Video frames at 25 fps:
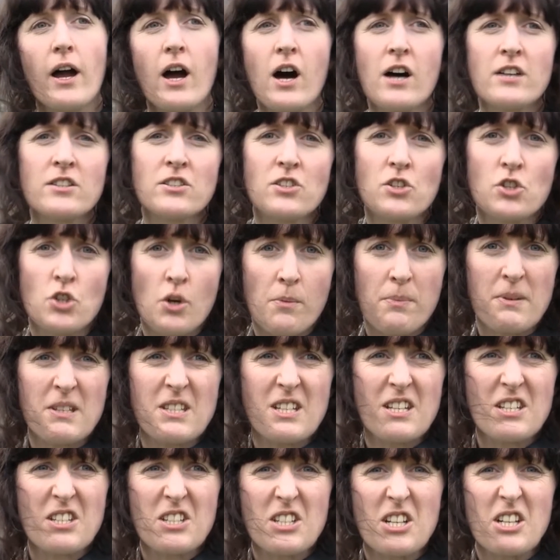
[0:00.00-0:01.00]
asked the shop
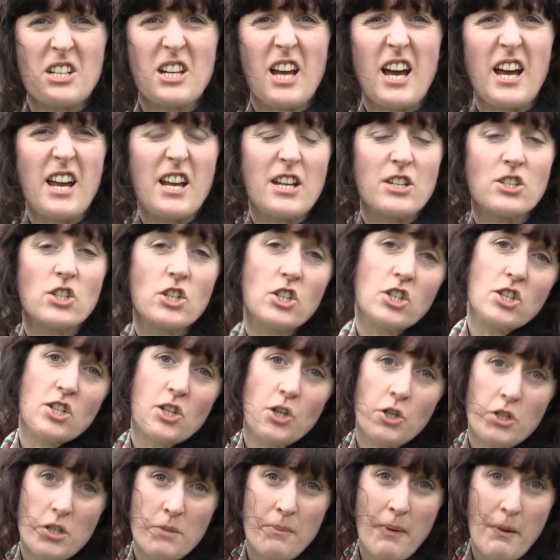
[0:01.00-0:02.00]
assistant and she just
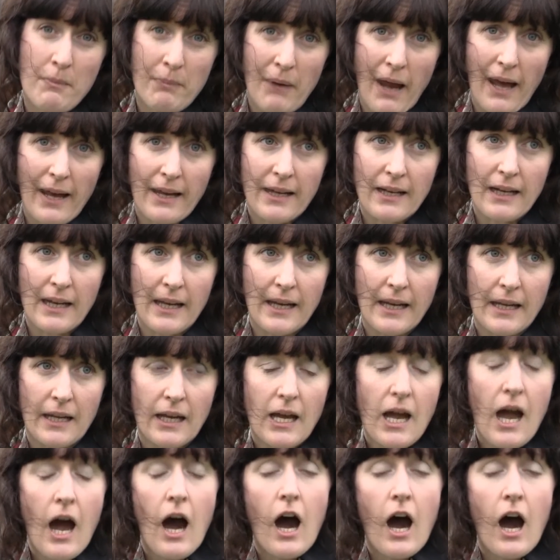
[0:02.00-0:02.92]
looked at me blankly.